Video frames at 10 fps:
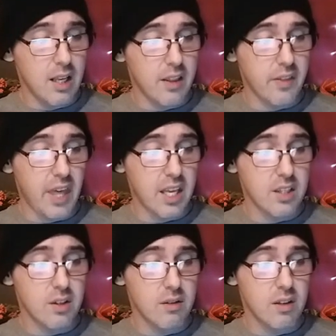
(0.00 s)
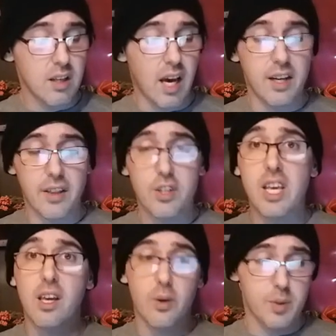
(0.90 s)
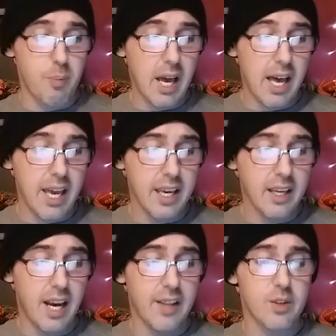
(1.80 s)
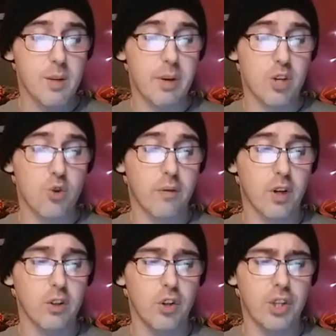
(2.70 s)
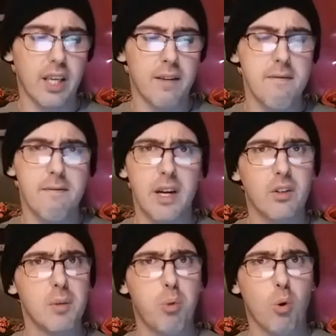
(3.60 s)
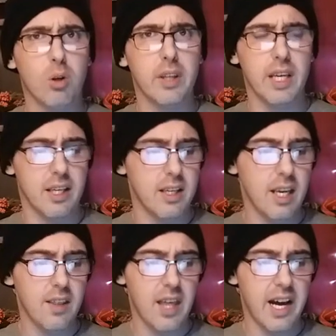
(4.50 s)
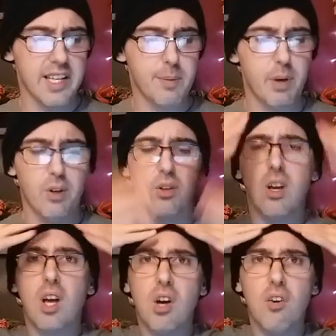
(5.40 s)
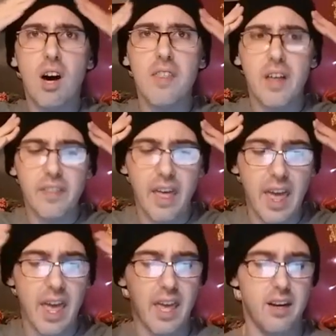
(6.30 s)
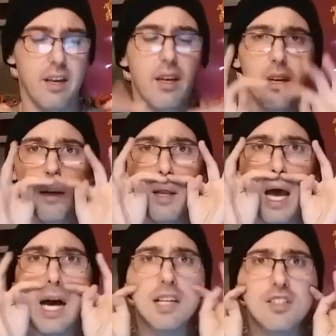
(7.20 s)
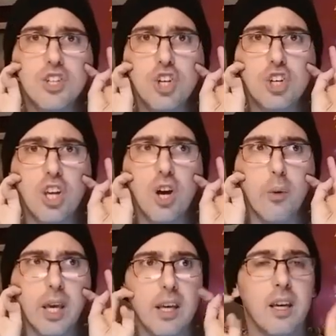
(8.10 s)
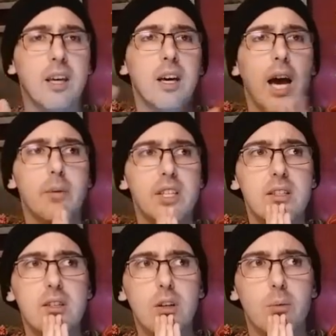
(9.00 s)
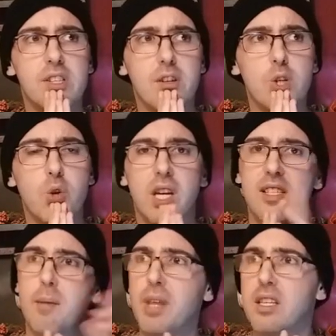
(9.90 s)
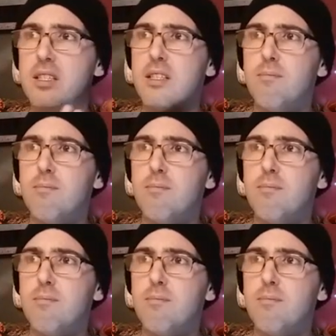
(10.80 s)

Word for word: Then another day goes by, and there's a picture of her looking very poorly in the hospital, cloth on the head, oxygen going. I was concerned with surgery because something that